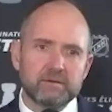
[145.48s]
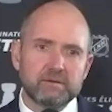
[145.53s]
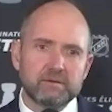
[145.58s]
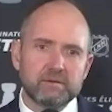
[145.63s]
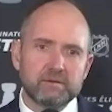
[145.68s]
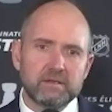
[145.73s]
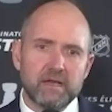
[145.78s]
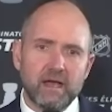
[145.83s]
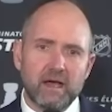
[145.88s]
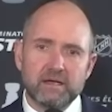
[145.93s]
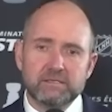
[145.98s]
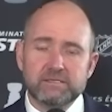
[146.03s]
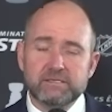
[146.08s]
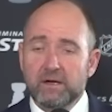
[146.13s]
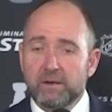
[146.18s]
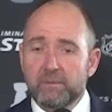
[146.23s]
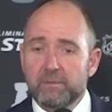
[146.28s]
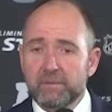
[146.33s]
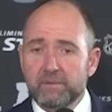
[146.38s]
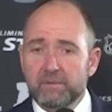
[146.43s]
Yeah, I
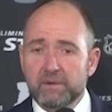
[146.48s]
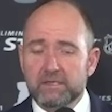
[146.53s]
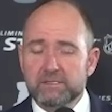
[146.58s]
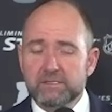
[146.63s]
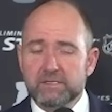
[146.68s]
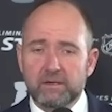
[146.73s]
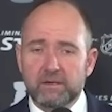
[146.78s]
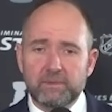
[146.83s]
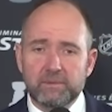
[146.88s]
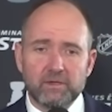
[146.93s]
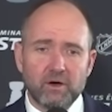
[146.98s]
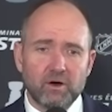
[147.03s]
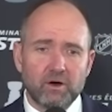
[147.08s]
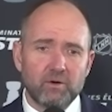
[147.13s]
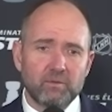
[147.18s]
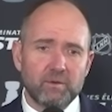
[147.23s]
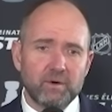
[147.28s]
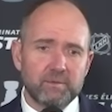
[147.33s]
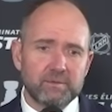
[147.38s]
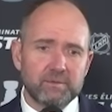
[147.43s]
saw him in the
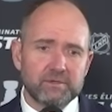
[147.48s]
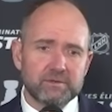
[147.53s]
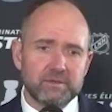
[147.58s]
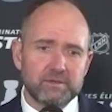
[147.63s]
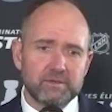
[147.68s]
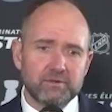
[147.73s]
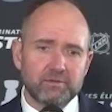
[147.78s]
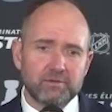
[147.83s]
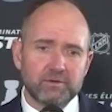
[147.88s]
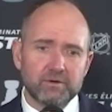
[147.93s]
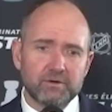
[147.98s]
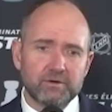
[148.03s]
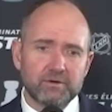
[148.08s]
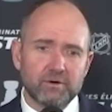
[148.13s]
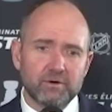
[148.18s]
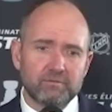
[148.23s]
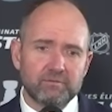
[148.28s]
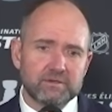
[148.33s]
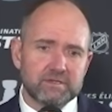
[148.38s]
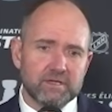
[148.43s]
hallway between the third
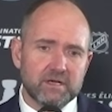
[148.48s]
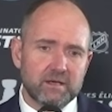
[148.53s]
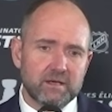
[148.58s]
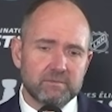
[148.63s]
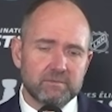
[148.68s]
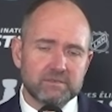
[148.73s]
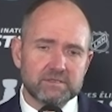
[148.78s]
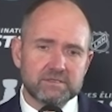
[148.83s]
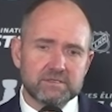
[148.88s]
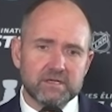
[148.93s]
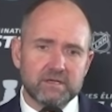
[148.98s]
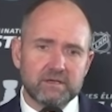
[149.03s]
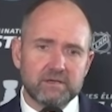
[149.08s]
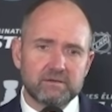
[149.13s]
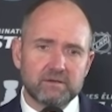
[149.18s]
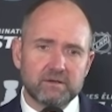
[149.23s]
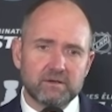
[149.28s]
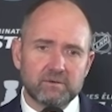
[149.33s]
and overtime and just said,